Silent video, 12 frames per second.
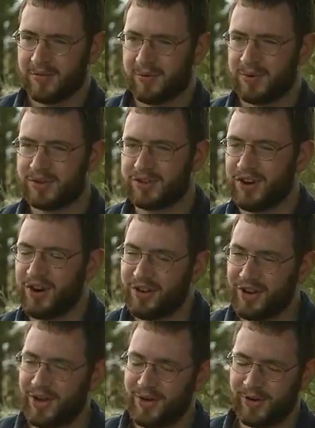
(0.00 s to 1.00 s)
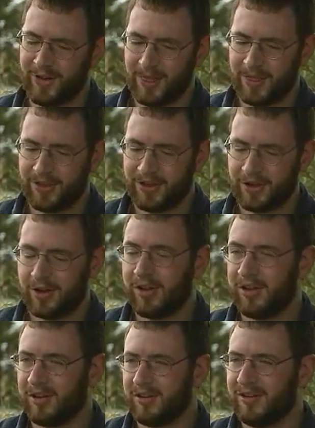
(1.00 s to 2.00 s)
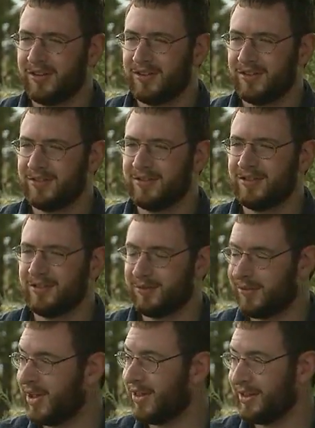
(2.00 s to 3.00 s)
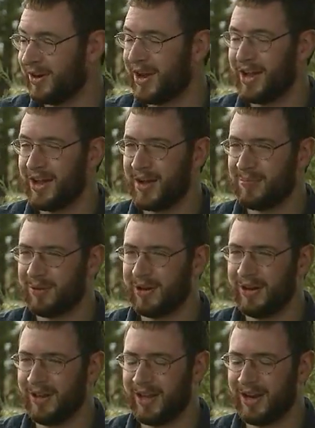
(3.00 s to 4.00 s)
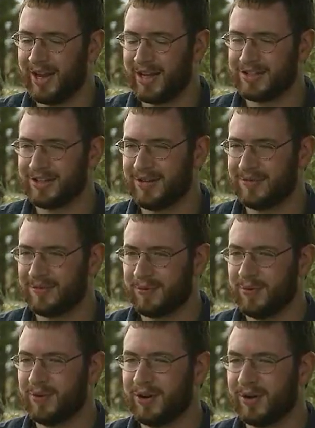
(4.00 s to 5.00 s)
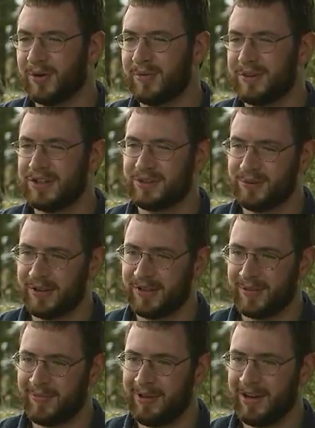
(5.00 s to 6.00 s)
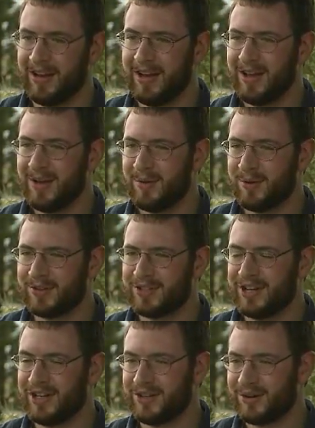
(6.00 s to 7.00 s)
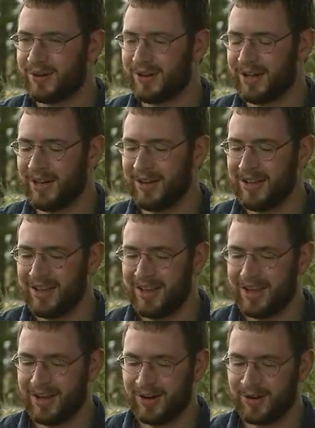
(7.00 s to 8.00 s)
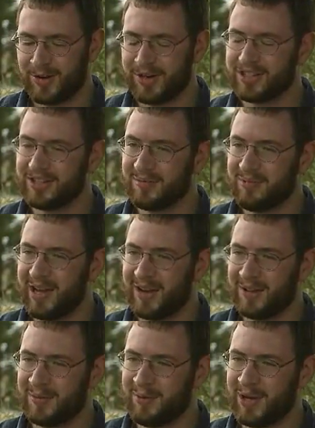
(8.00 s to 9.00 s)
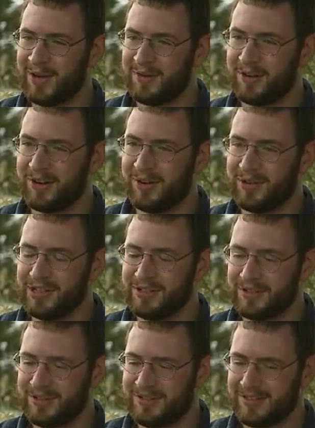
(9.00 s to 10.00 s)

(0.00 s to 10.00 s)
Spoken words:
Folks in our town will call Val and I up and ask if we want to go fishing with them, and we'll say sure. And of course in the back of the mind we're always